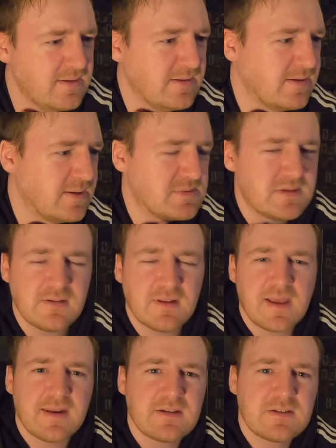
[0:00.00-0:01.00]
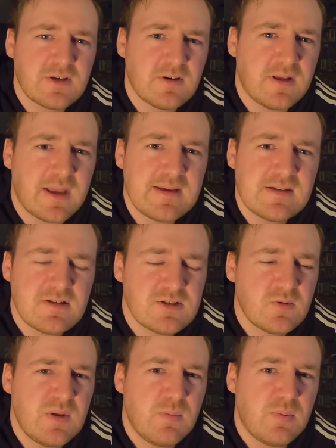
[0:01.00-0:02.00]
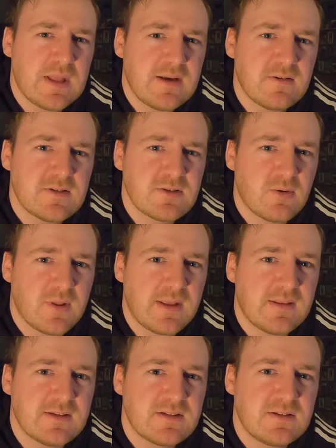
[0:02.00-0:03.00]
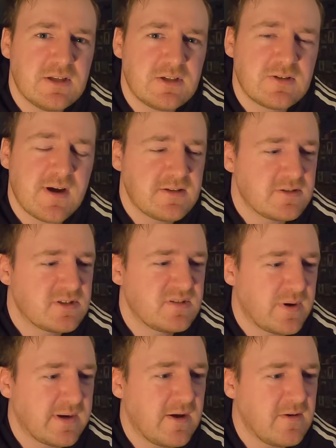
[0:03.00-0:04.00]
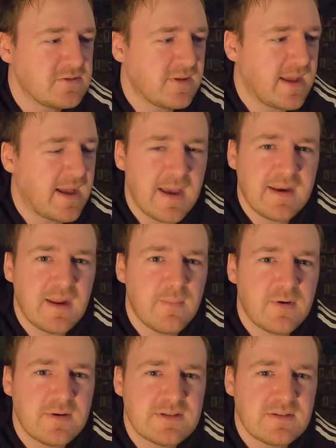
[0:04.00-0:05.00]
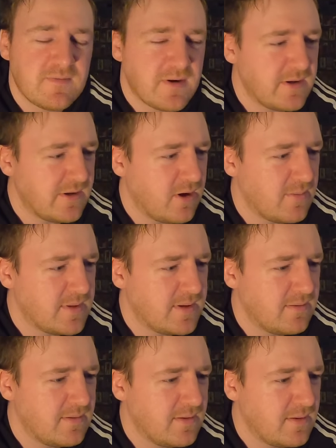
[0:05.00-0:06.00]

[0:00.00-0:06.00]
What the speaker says: I'm still not kind of sure. Like, I guess there's so many players, so, like, the tries are spread out, so, like, a high number isn't very common.